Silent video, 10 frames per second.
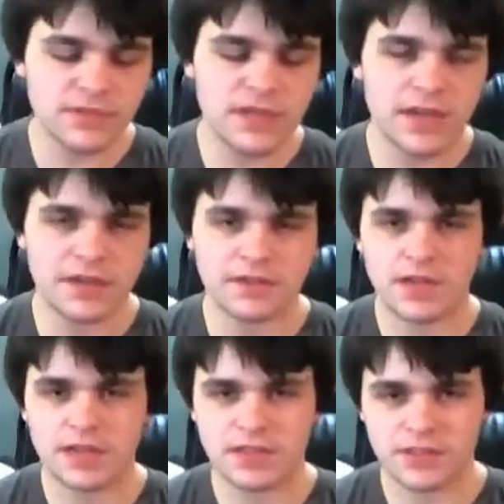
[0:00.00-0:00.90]
and he's
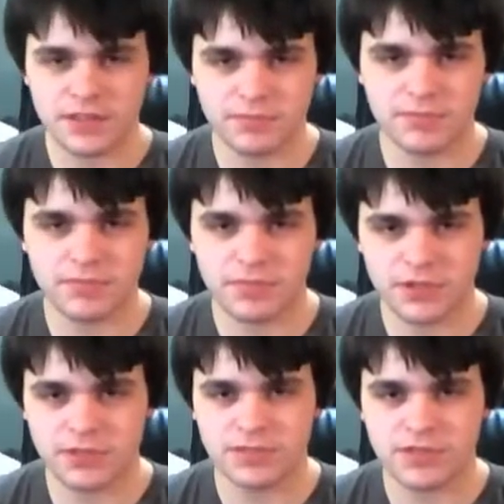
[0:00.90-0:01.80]
kind of just
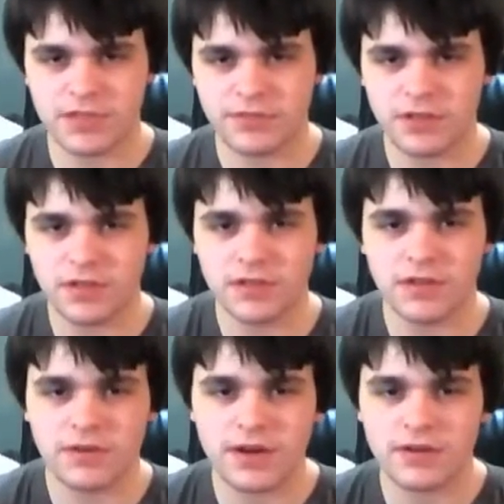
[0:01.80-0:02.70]
pushing himself along on the
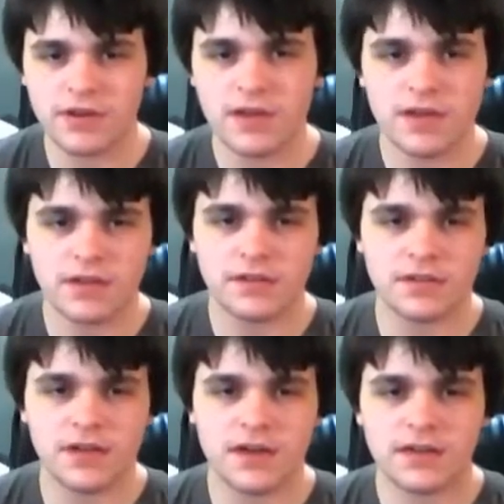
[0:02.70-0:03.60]
ground because
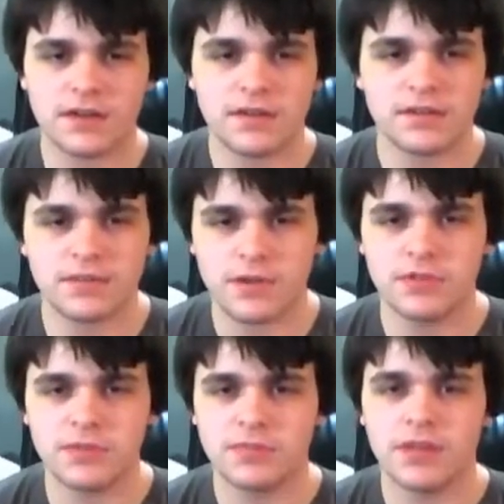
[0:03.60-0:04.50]
he's acting like he's
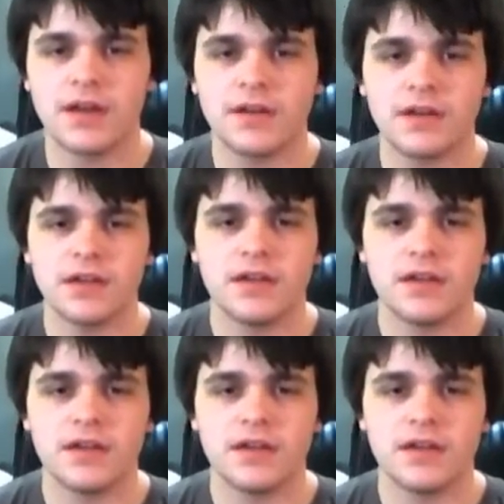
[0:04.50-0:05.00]
crippled and blind.